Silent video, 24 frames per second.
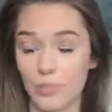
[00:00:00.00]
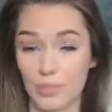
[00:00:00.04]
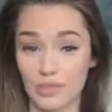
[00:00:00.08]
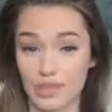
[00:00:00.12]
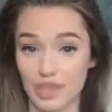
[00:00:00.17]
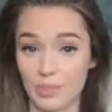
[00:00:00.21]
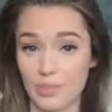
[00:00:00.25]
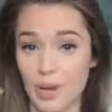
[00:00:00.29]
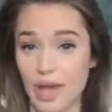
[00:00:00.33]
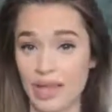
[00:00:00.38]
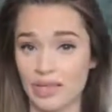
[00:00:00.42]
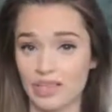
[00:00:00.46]

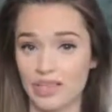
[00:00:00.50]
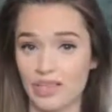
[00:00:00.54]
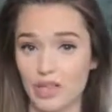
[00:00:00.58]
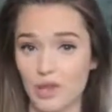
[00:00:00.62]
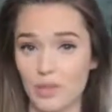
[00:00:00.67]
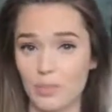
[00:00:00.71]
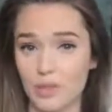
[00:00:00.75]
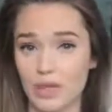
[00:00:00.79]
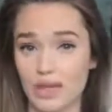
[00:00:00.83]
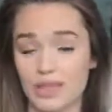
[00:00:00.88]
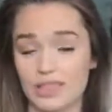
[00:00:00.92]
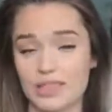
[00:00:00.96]
the
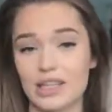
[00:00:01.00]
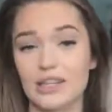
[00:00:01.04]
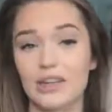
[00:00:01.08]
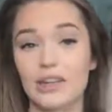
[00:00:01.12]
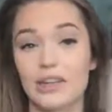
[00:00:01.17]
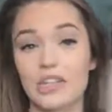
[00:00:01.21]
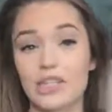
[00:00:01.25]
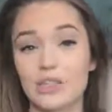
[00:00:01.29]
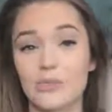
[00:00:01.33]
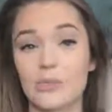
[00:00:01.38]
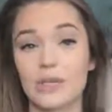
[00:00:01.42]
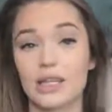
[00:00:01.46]
pencil because it
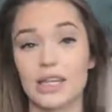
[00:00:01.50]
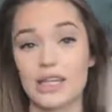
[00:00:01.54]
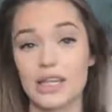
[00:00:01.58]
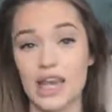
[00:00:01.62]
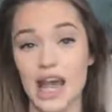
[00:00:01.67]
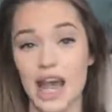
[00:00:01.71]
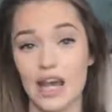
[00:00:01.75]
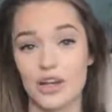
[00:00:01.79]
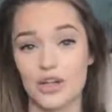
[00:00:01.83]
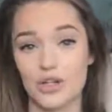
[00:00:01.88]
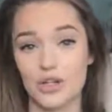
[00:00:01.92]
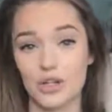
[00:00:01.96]
looks really
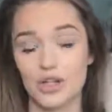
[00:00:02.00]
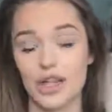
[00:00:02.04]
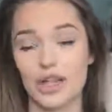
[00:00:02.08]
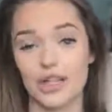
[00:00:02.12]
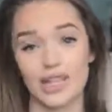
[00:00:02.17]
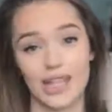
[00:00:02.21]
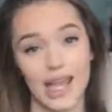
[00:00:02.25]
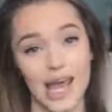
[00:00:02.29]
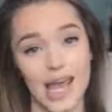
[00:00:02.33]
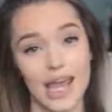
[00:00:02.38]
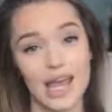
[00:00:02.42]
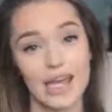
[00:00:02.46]
natural
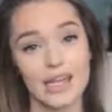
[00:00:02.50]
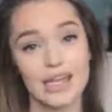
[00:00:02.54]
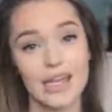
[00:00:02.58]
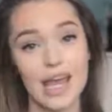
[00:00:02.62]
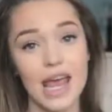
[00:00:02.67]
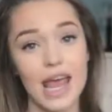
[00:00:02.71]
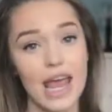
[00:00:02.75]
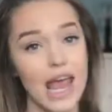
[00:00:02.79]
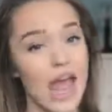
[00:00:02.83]
and light,